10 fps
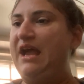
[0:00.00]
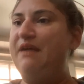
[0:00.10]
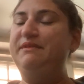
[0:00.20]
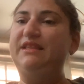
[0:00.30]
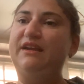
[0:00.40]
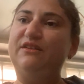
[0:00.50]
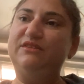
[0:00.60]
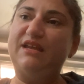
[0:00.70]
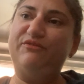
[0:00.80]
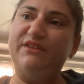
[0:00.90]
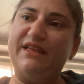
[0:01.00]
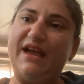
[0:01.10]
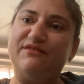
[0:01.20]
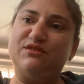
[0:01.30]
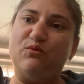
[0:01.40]
I mean, they are definitely, they
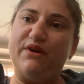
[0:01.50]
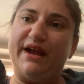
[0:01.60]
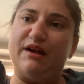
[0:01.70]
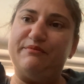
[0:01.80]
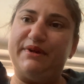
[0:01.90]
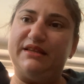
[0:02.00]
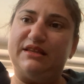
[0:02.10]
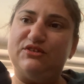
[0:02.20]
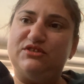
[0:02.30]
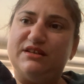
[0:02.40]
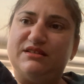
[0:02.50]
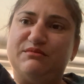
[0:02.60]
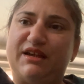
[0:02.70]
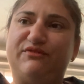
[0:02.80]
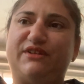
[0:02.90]
have some wear, but there's still
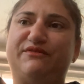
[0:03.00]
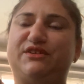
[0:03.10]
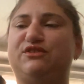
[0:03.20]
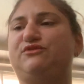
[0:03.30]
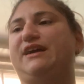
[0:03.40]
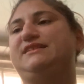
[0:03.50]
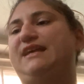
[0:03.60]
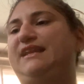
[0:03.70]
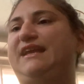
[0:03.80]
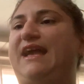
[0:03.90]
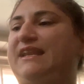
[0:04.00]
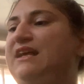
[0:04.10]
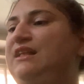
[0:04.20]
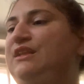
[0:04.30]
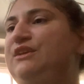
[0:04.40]
some life left in the treads. And again,
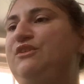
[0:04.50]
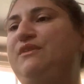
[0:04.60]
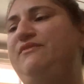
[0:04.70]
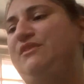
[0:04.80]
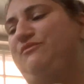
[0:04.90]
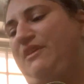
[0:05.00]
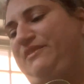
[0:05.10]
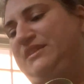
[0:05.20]
you know, even in rough